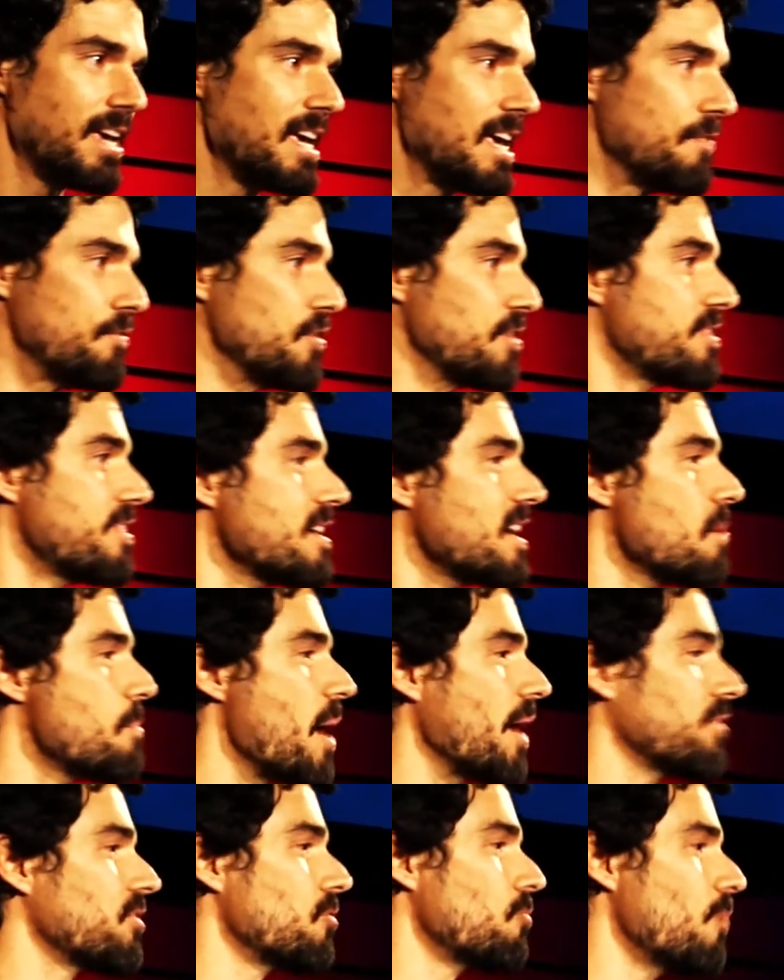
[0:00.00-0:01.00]
If you think
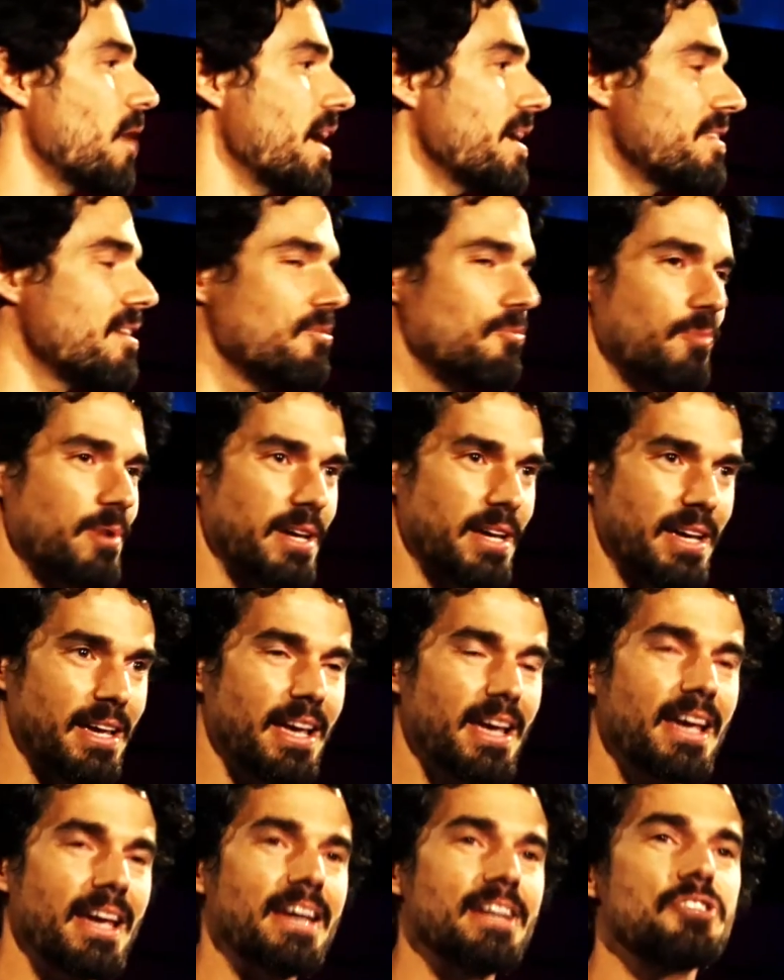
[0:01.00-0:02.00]
about the way that
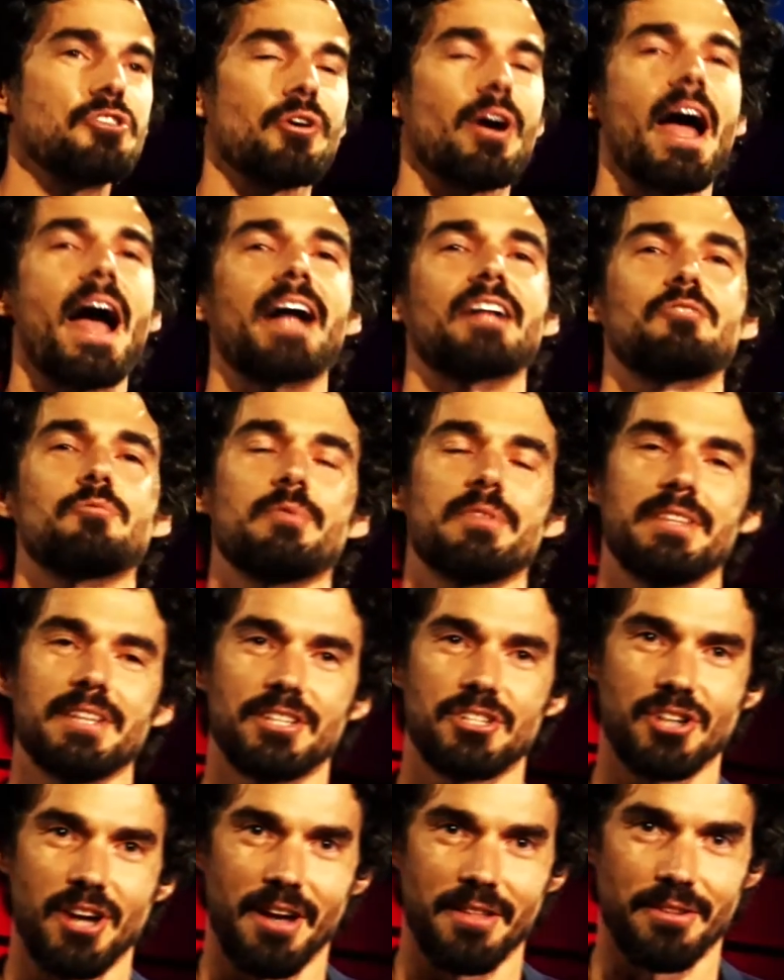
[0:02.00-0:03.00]
we interact with
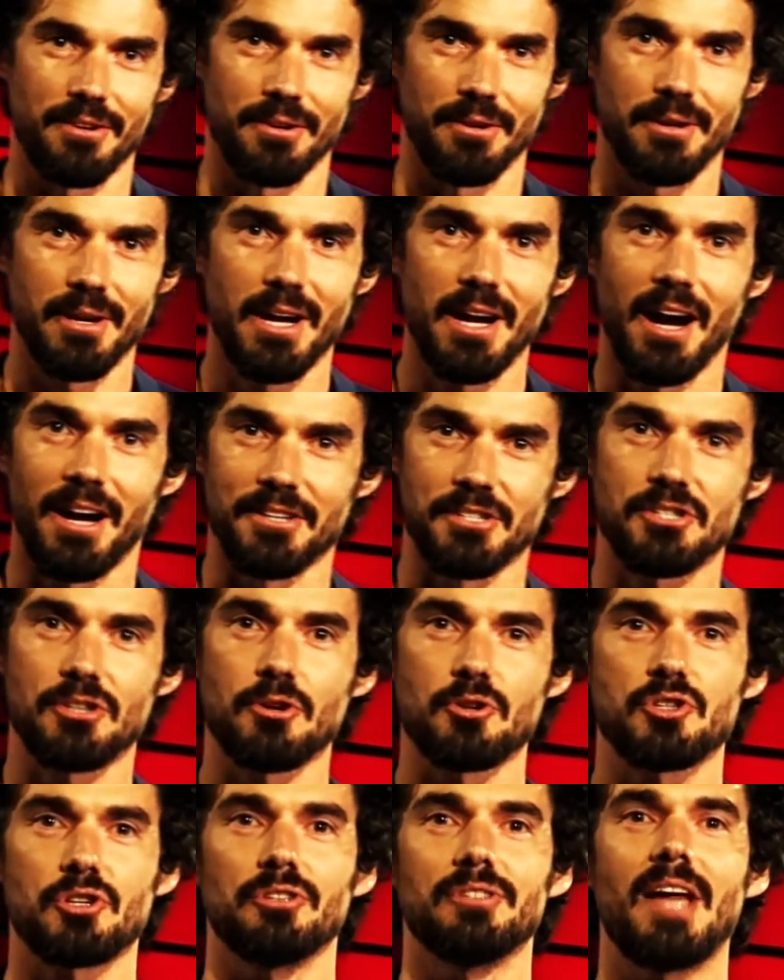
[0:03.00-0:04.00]
each other on
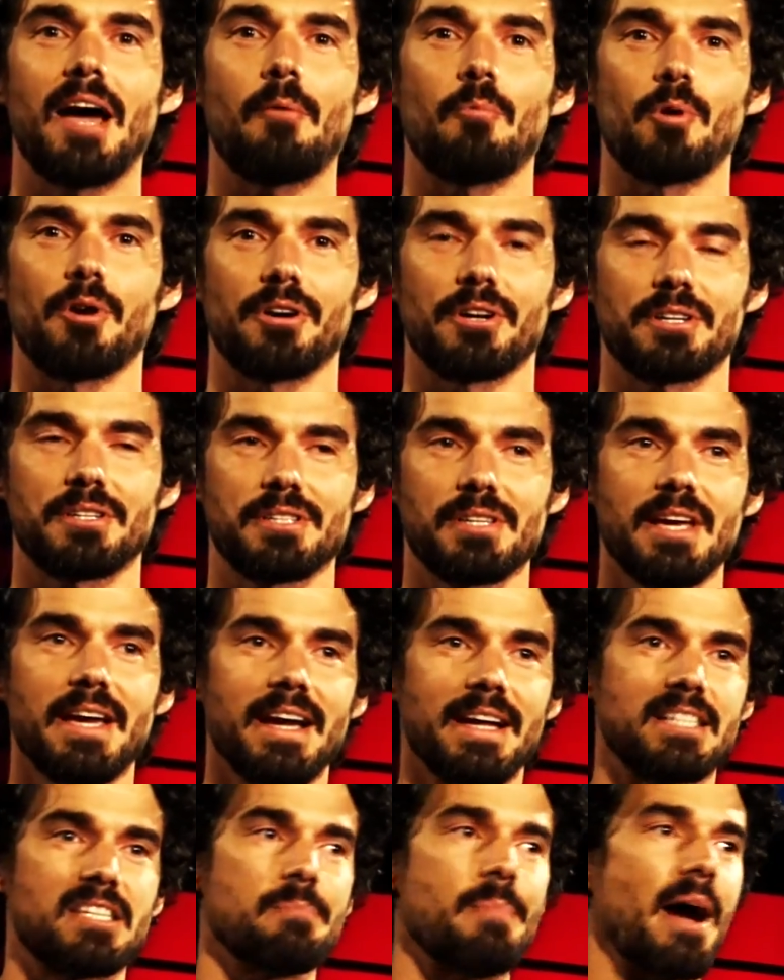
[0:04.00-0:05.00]
social
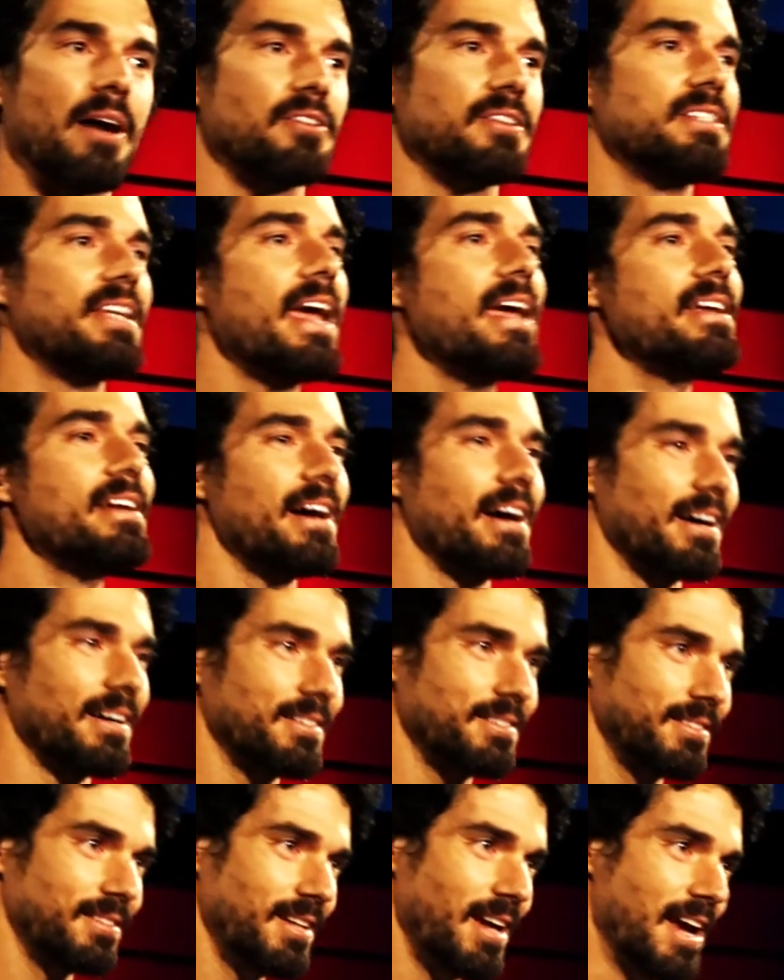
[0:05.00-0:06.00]
networks, it's about
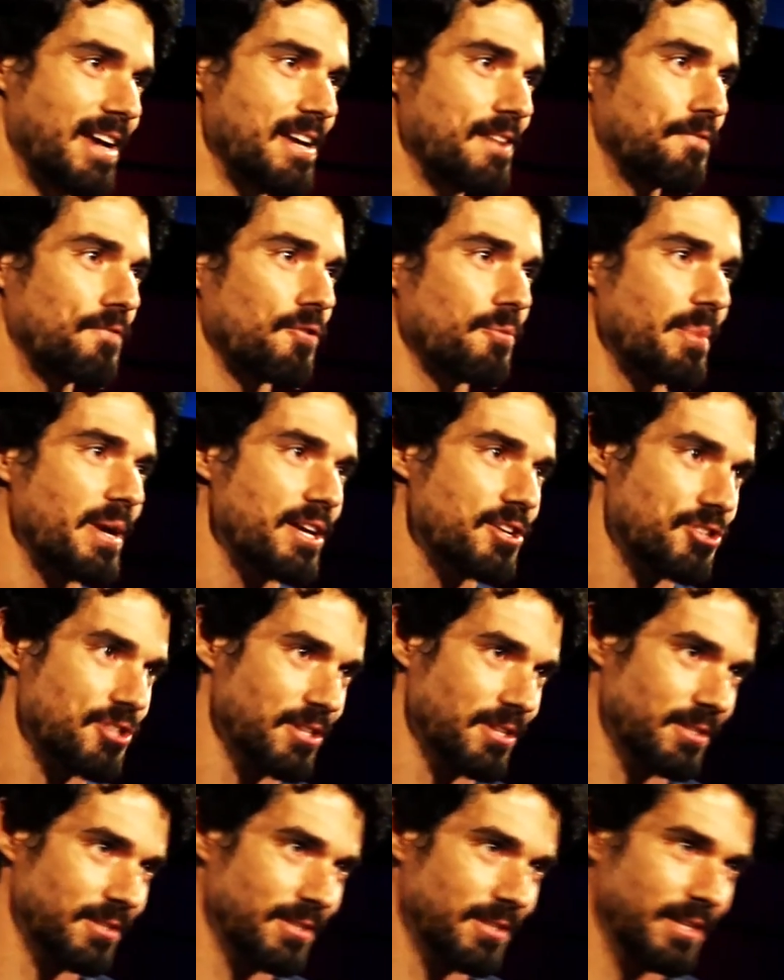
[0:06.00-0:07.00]
data and
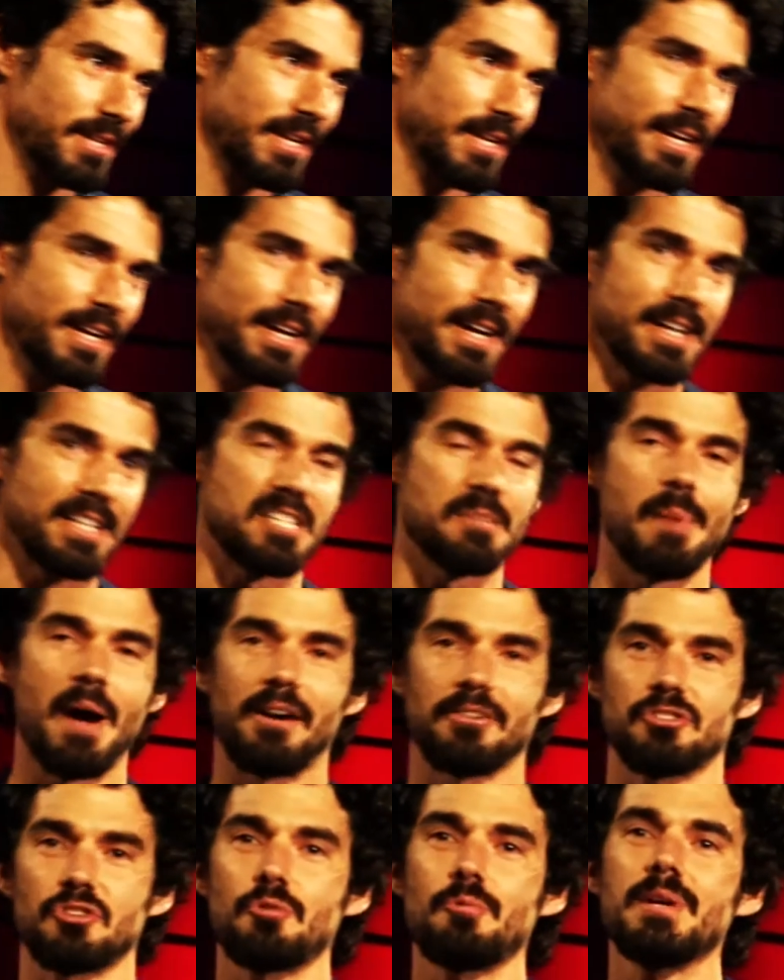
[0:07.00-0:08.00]
information. It's
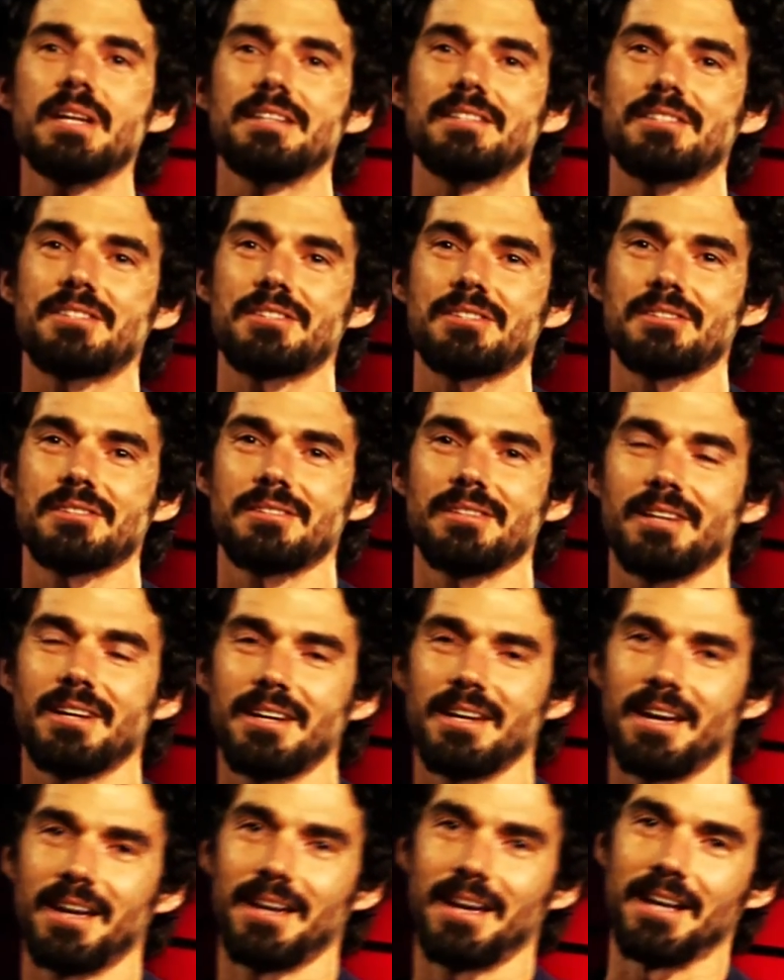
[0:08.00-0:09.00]
about tweets
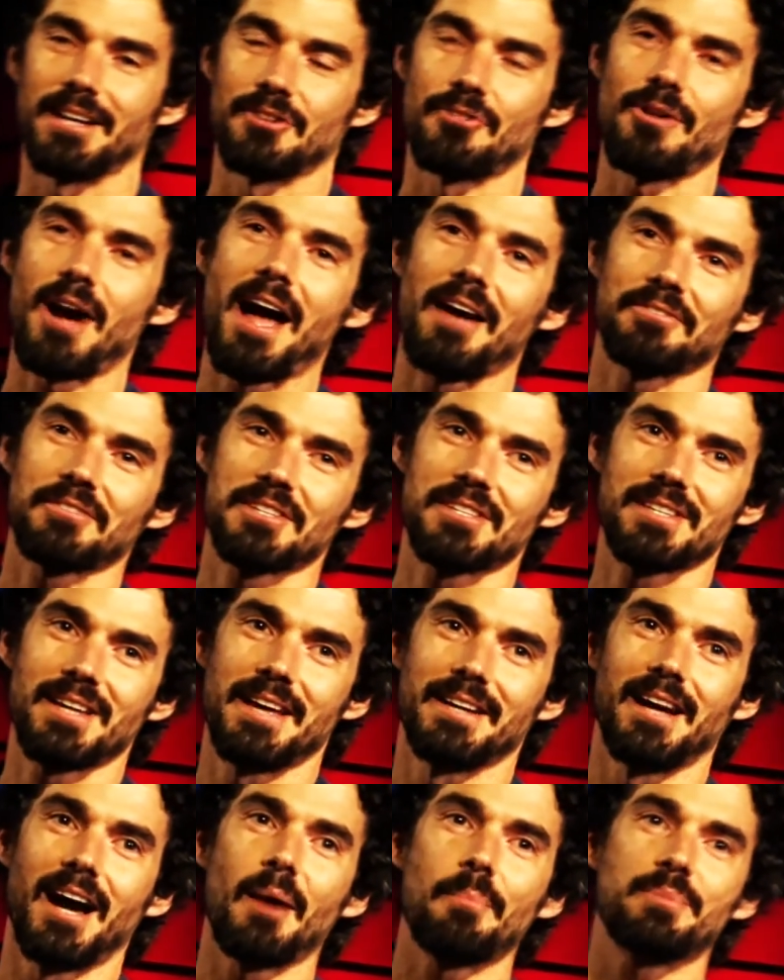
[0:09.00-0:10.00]
and graphs
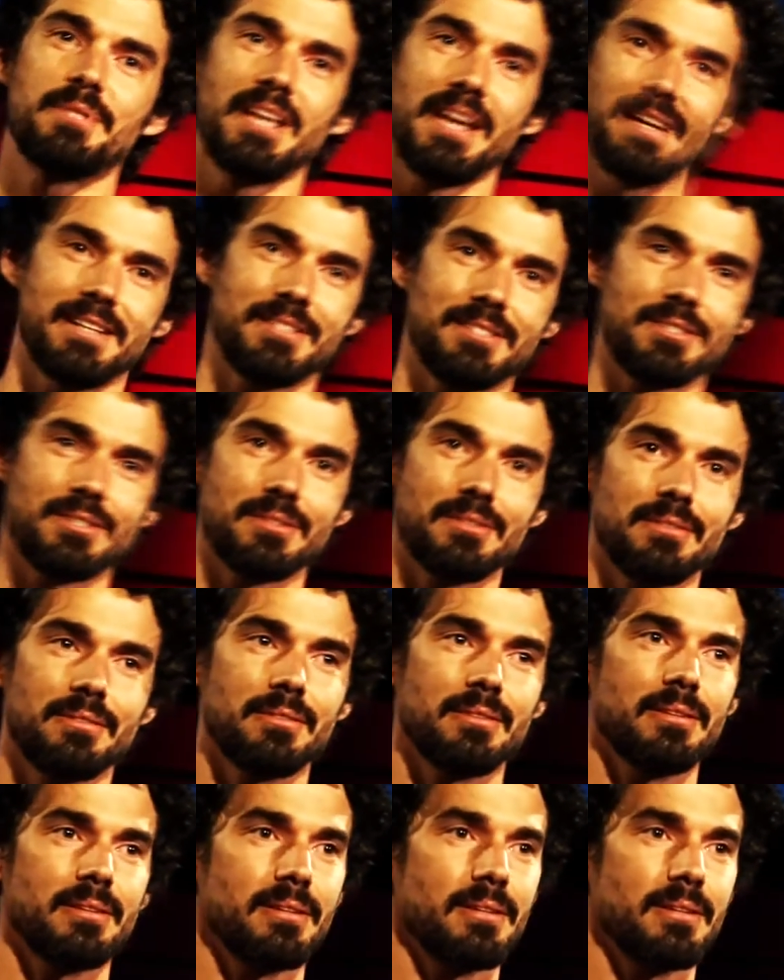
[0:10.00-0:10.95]
and updates.